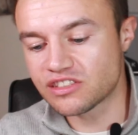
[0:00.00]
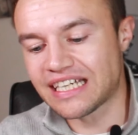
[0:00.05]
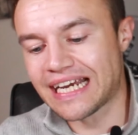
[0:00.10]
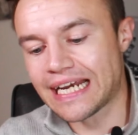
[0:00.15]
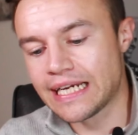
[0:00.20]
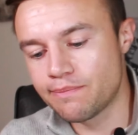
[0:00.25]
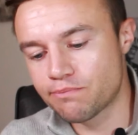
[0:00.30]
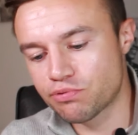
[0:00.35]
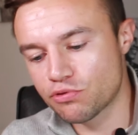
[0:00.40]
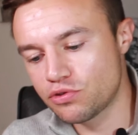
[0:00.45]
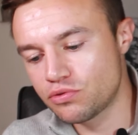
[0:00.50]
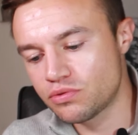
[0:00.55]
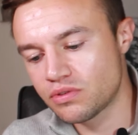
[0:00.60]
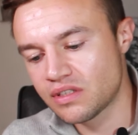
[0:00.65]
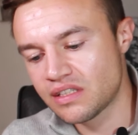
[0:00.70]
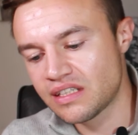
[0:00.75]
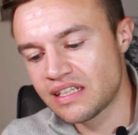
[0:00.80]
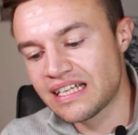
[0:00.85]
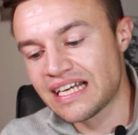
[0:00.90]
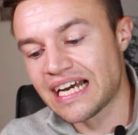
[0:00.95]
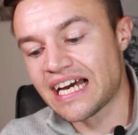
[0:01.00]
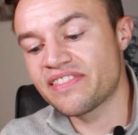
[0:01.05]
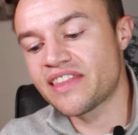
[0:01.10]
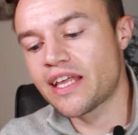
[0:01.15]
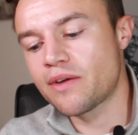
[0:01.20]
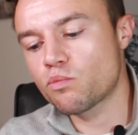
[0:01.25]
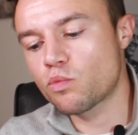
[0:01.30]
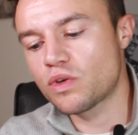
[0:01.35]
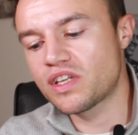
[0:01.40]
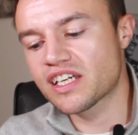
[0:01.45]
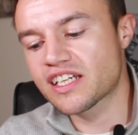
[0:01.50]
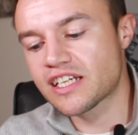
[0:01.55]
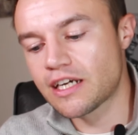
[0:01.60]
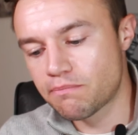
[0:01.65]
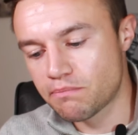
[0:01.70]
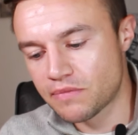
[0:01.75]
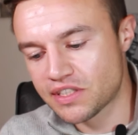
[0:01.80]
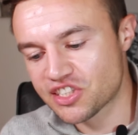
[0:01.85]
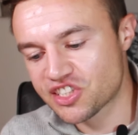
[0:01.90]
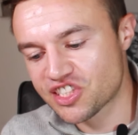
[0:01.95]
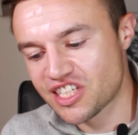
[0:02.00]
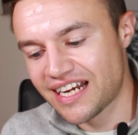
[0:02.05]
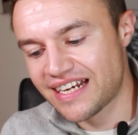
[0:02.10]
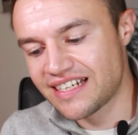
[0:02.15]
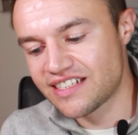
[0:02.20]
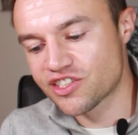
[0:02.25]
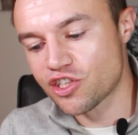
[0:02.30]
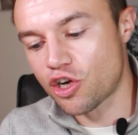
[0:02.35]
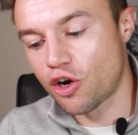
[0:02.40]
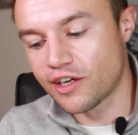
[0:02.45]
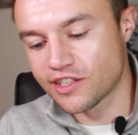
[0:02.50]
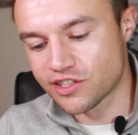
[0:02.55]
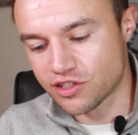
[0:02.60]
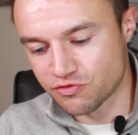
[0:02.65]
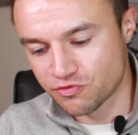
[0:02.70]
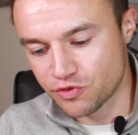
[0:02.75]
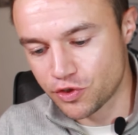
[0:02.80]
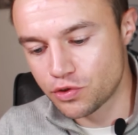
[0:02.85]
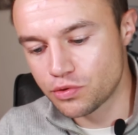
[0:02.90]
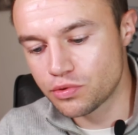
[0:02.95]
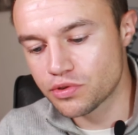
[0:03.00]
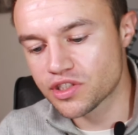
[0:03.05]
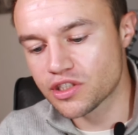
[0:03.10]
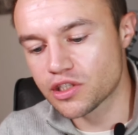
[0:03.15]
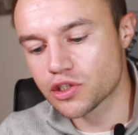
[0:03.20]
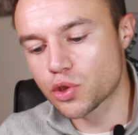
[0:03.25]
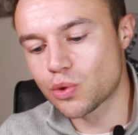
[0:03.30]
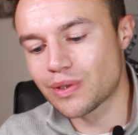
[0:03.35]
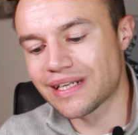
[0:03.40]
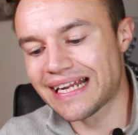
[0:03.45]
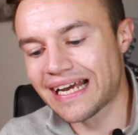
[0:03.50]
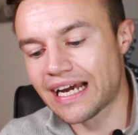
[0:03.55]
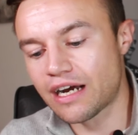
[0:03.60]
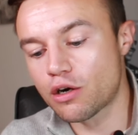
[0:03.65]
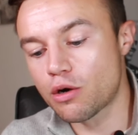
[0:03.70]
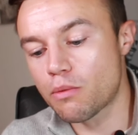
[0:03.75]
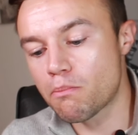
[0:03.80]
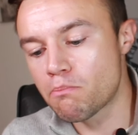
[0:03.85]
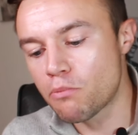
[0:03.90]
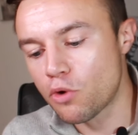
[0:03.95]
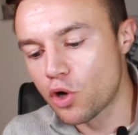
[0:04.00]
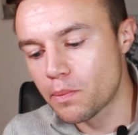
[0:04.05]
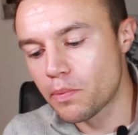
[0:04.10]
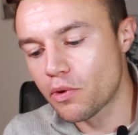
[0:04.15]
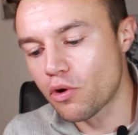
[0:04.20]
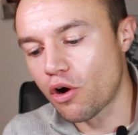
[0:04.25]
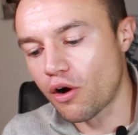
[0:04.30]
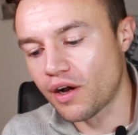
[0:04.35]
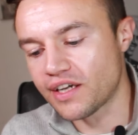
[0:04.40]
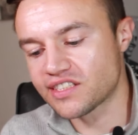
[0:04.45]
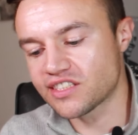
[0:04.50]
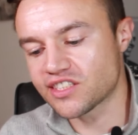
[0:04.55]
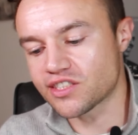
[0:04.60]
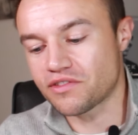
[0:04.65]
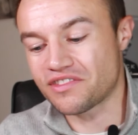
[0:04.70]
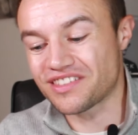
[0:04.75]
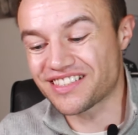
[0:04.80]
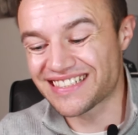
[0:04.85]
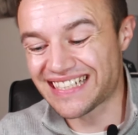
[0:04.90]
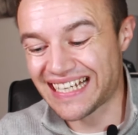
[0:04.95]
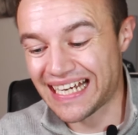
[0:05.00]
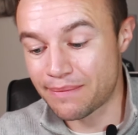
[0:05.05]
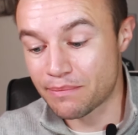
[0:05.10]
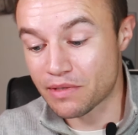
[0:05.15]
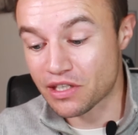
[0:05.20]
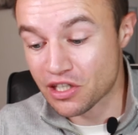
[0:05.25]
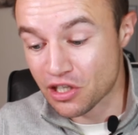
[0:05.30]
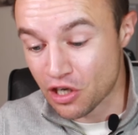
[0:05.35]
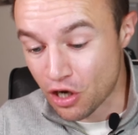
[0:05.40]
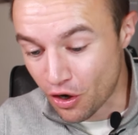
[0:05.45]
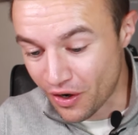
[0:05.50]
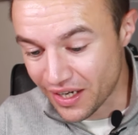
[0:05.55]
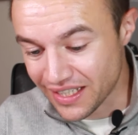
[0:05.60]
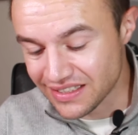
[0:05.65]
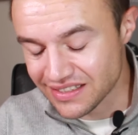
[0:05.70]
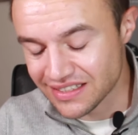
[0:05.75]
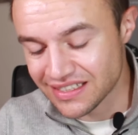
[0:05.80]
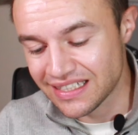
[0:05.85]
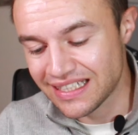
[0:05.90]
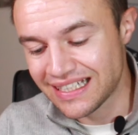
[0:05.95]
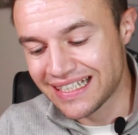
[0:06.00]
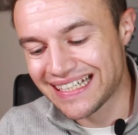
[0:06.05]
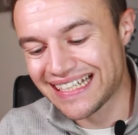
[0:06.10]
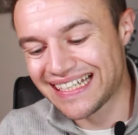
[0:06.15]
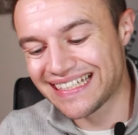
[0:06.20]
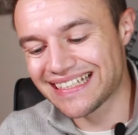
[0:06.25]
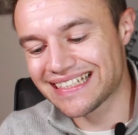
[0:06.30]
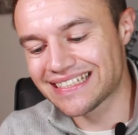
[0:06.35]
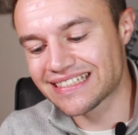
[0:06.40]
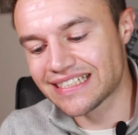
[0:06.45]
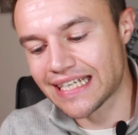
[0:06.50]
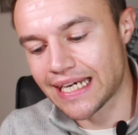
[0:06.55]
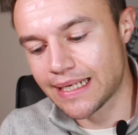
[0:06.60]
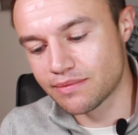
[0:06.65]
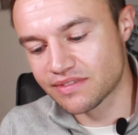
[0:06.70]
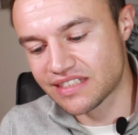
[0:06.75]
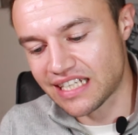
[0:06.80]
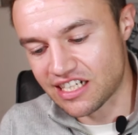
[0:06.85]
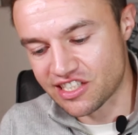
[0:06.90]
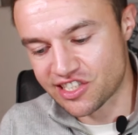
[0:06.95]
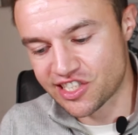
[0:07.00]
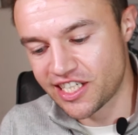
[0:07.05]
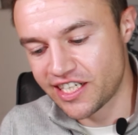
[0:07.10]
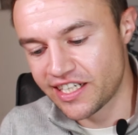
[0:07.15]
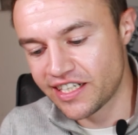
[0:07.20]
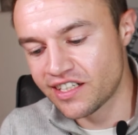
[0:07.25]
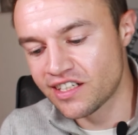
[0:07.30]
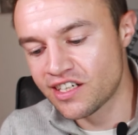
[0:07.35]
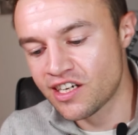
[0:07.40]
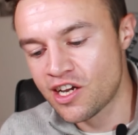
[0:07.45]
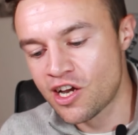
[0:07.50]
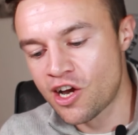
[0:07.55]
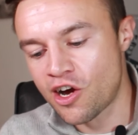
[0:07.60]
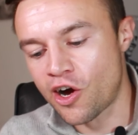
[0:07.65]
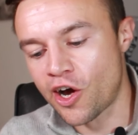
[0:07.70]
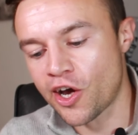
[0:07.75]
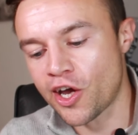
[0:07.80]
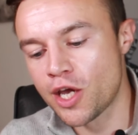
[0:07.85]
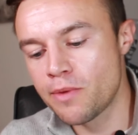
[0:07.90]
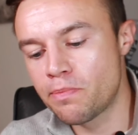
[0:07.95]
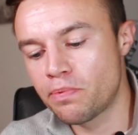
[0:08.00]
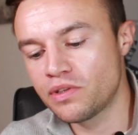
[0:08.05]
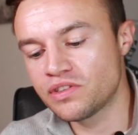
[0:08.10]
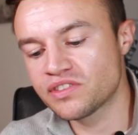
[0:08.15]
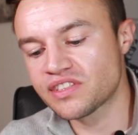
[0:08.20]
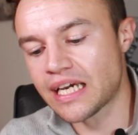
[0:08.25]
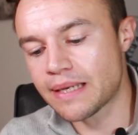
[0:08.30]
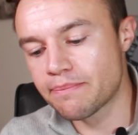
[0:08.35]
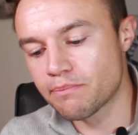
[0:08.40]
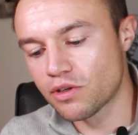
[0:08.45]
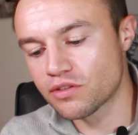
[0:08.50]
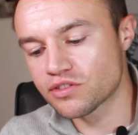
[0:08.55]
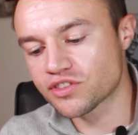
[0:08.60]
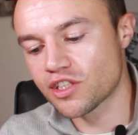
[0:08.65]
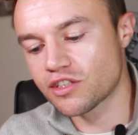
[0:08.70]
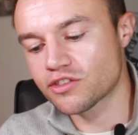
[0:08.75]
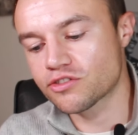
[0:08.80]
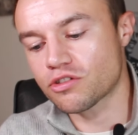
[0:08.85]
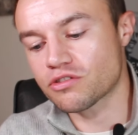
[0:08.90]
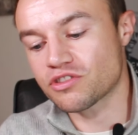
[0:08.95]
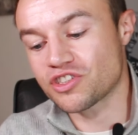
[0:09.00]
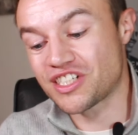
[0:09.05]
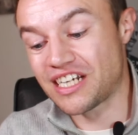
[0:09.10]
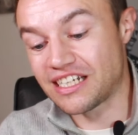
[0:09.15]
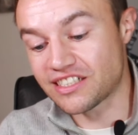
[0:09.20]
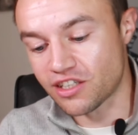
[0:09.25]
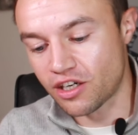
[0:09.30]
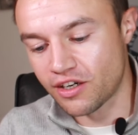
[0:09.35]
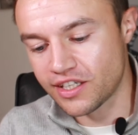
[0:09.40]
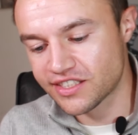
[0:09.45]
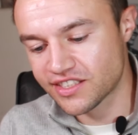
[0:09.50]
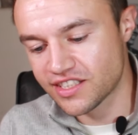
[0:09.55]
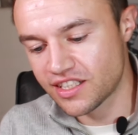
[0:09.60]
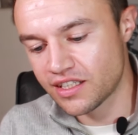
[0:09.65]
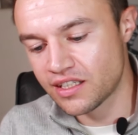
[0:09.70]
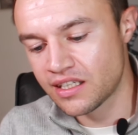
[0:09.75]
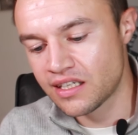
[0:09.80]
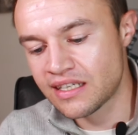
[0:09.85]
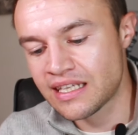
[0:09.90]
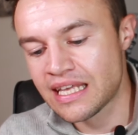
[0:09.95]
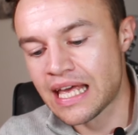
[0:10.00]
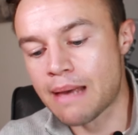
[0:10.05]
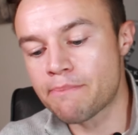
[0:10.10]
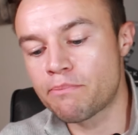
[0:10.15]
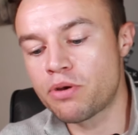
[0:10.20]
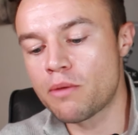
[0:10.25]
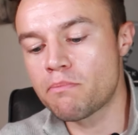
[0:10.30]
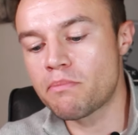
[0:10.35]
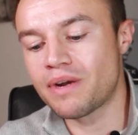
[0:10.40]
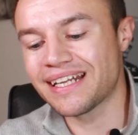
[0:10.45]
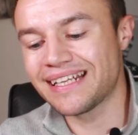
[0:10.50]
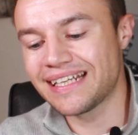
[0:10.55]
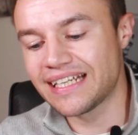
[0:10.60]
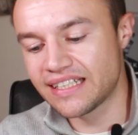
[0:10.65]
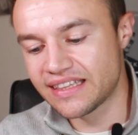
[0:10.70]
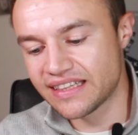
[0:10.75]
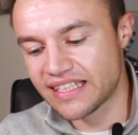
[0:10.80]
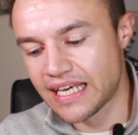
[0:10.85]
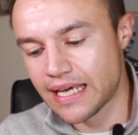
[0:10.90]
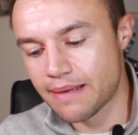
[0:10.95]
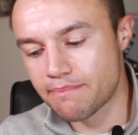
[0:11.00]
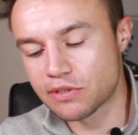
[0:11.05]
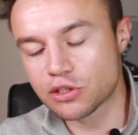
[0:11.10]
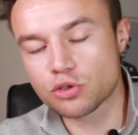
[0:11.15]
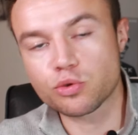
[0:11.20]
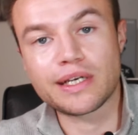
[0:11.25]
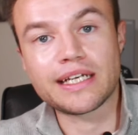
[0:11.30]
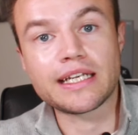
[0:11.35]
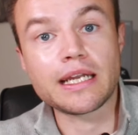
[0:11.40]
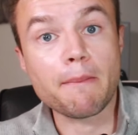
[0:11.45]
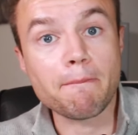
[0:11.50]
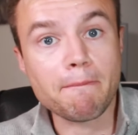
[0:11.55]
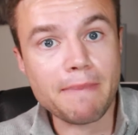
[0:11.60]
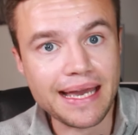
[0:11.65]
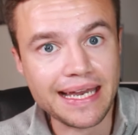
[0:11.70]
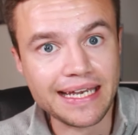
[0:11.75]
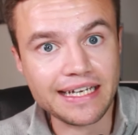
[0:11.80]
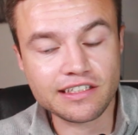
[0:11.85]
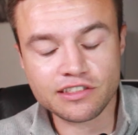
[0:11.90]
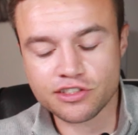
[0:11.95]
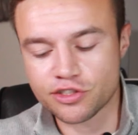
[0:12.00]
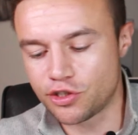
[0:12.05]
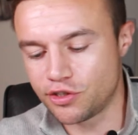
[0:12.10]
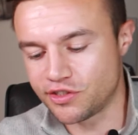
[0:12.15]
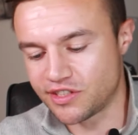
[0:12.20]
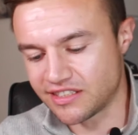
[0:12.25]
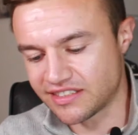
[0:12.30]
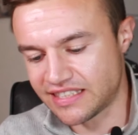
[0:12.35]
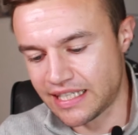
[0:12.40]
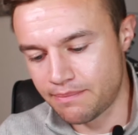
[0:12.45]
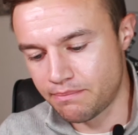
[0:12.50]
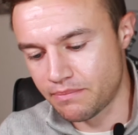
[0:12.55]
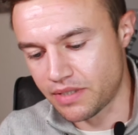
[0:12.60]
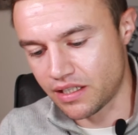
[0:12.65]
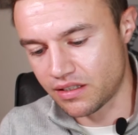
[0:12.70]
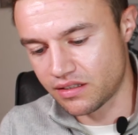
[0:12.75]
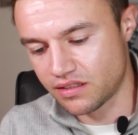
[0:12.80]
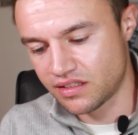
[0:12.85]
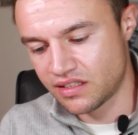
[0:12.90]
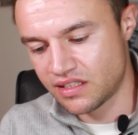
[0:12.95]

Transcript: to April, and then when the government changed ISA rules to allow multiple ISAs of the same kind in the same tax year, I opened a Monzo Stock and Shares ISA and put money in there between May to September.